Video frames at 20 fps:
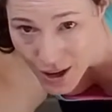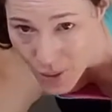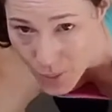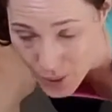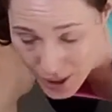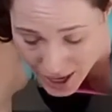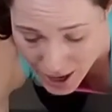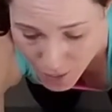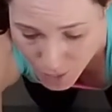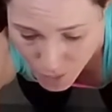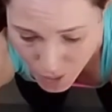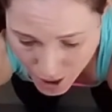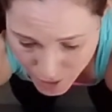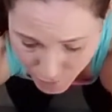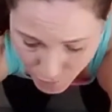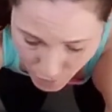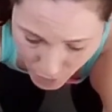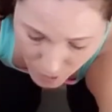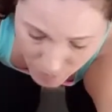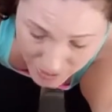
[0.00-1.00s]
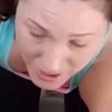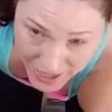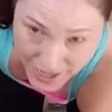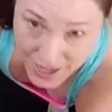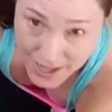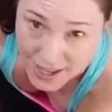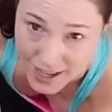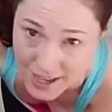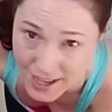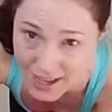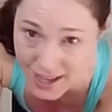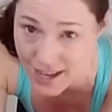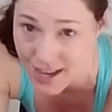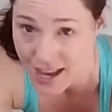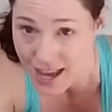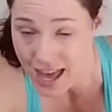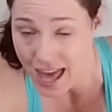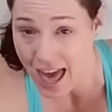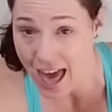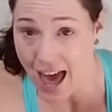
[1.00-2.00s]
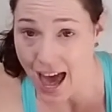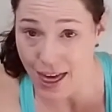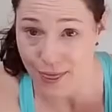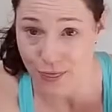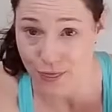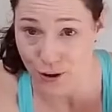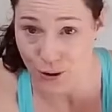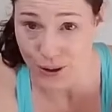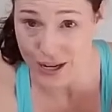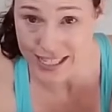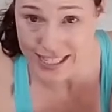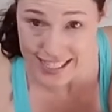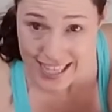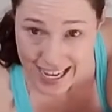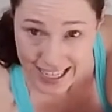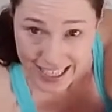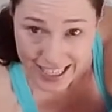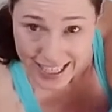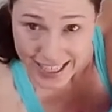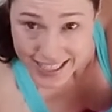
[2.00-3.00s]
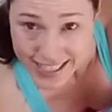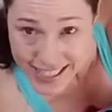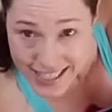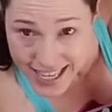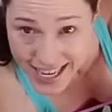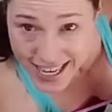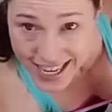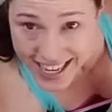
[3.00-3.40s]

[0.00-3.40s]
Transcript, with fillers: We got one full minute. At 30 seconds,